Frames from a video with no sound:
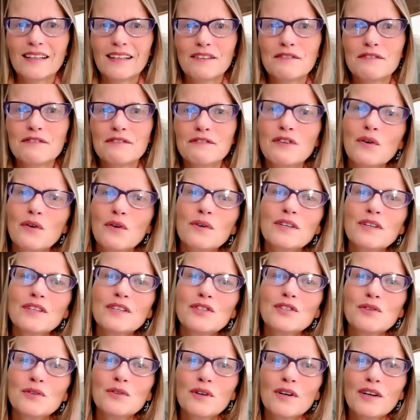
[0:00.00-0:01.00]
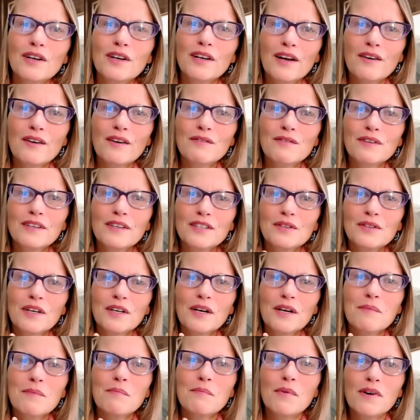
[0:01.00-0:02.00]
and focus your love and
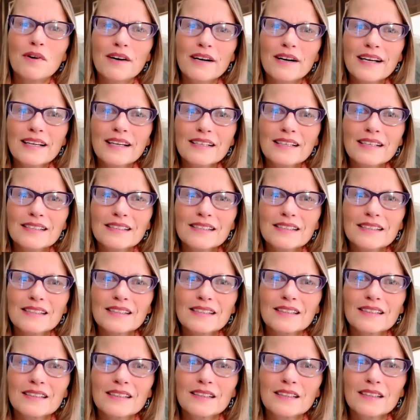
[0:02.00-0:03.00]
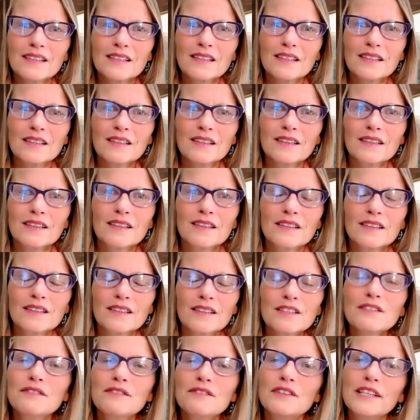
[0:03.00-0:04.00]
your embrace
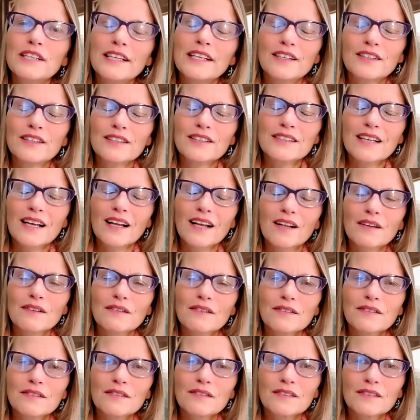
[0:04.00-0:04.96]
to free yourself.